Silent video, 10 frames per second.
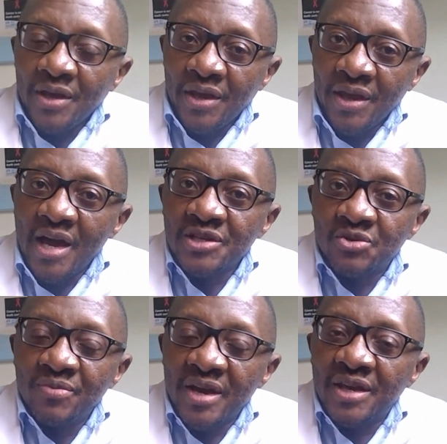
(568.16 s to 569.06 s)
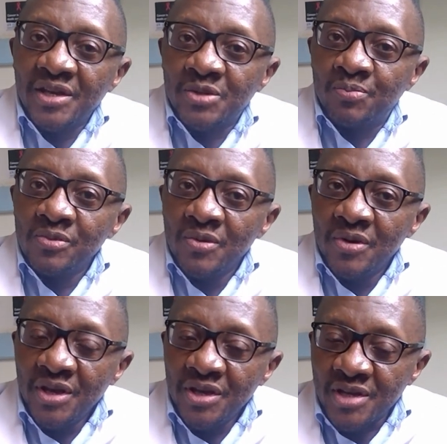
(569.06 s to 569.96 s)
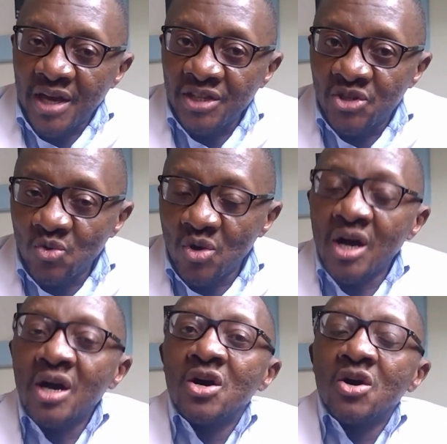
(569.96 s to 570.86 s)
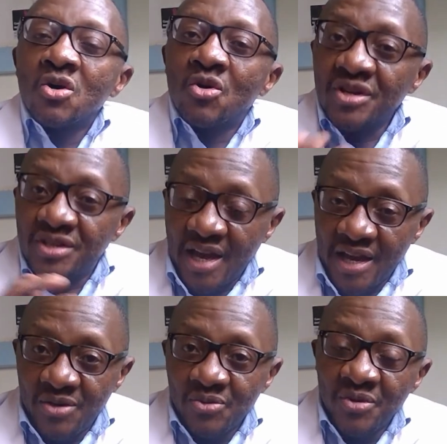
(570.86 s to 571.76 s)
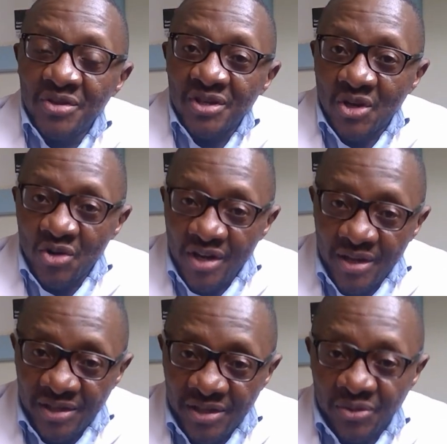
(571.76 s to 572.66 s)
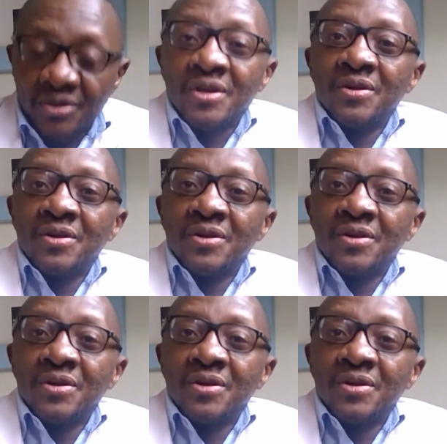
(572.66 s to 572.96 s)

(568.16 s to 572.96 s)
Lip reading: he has to make his tour coincide with his holiday season.